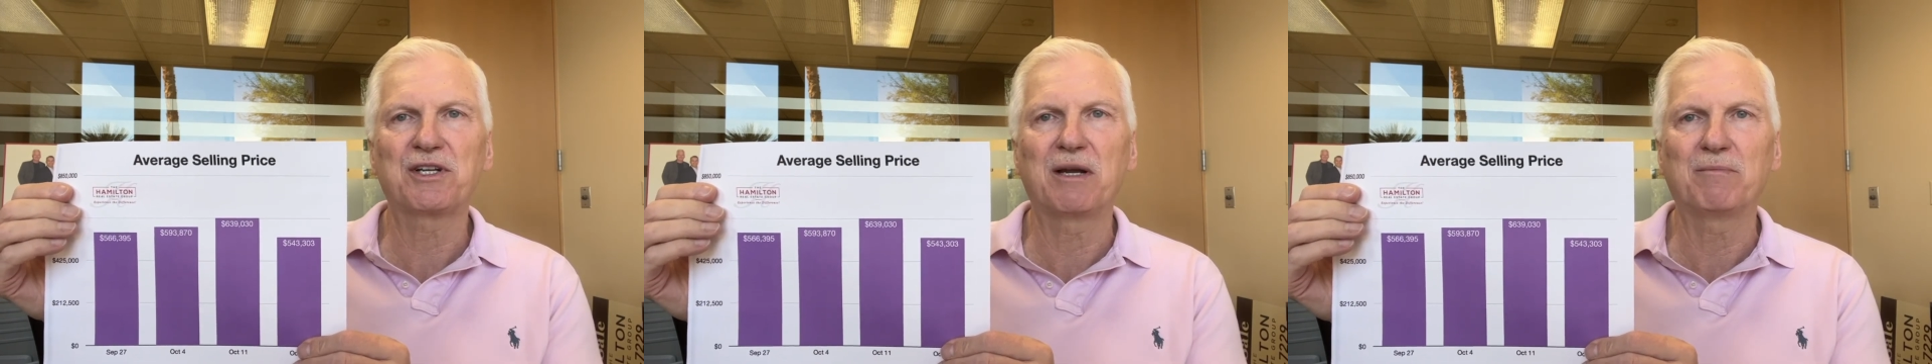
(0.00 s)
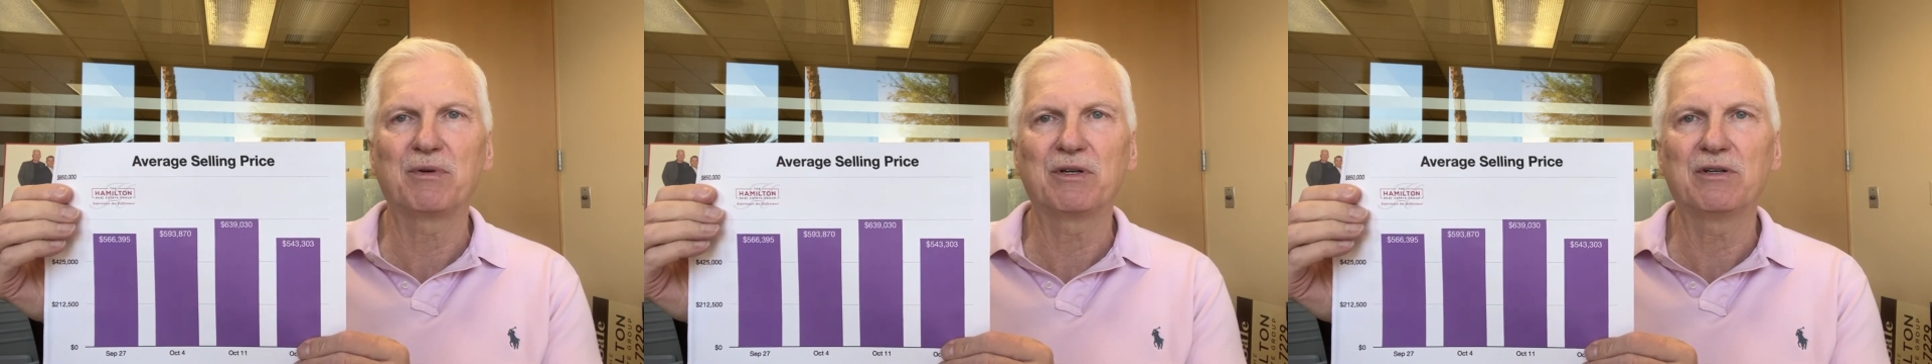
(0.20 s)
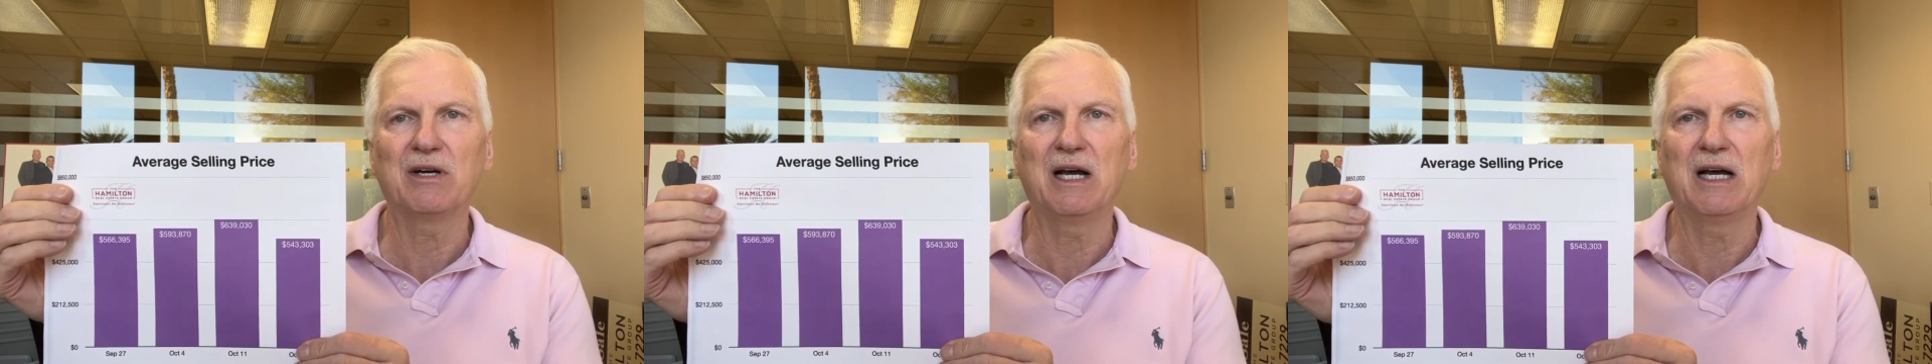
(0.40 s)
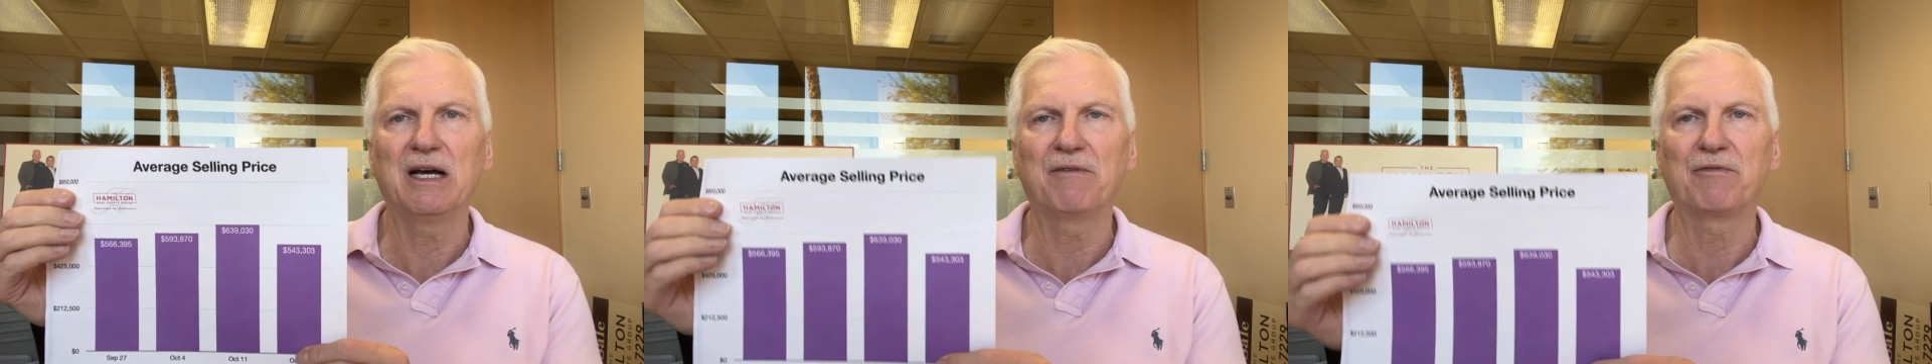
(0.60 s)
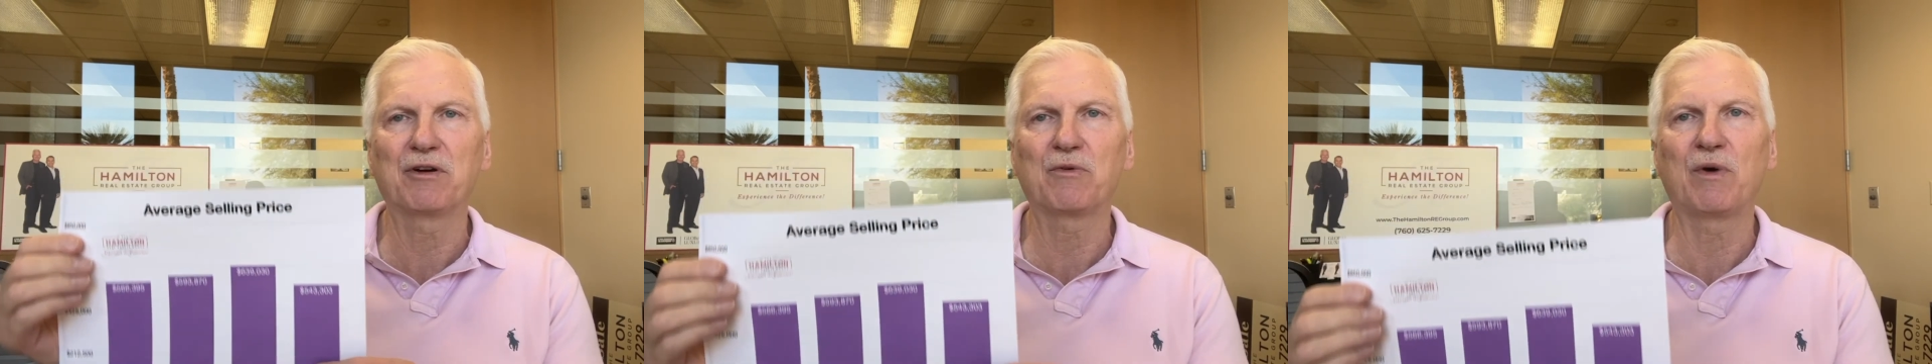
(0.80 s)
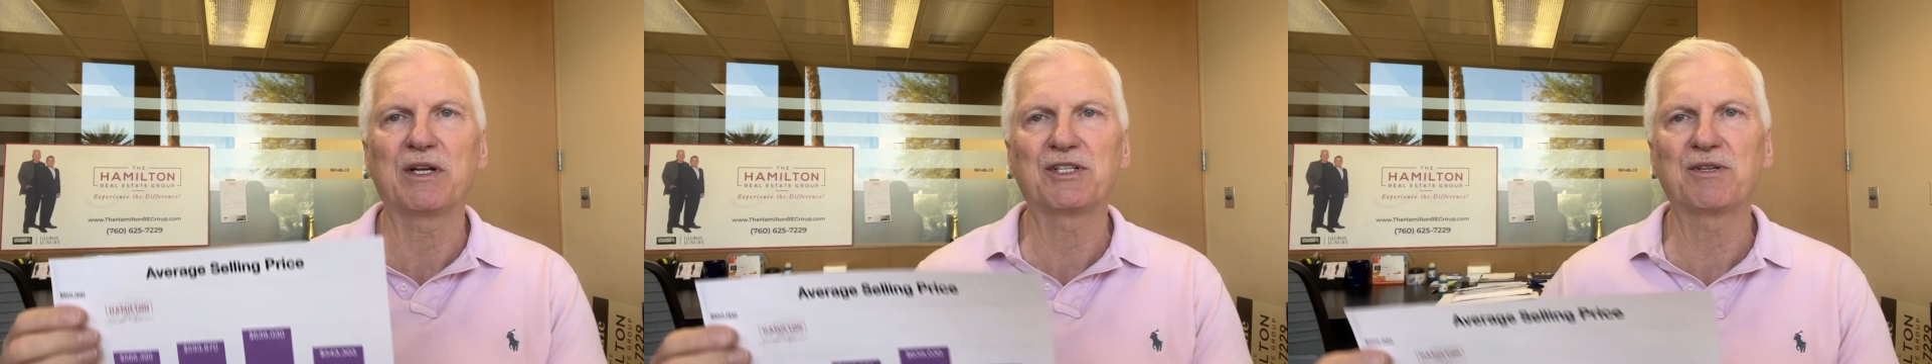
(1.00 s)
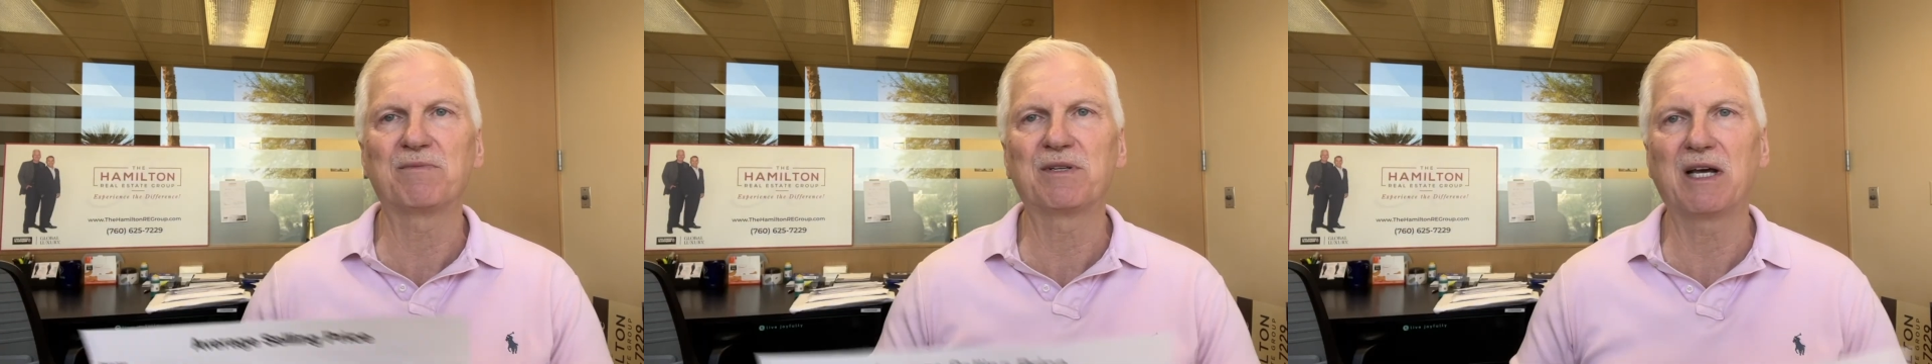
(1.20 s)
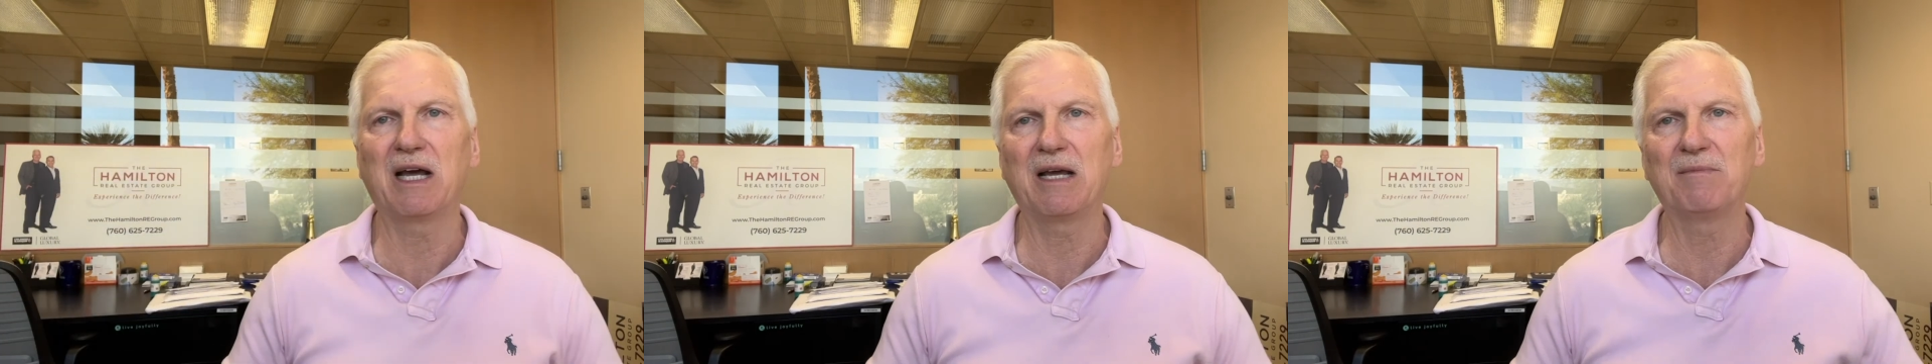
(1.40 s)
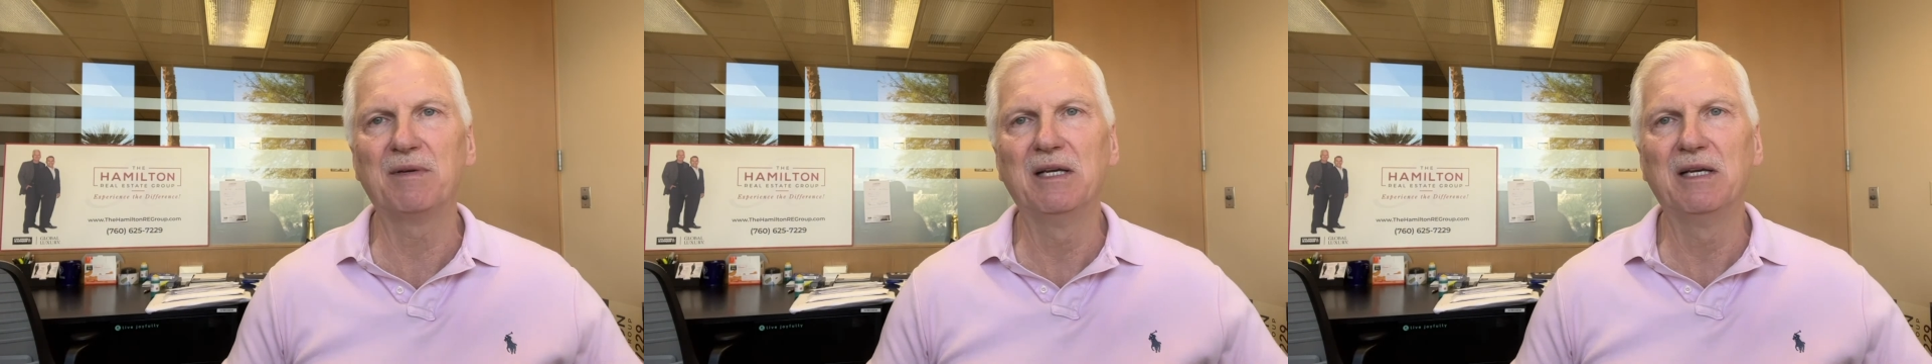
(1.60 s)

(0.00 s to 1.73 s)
number for quite some time,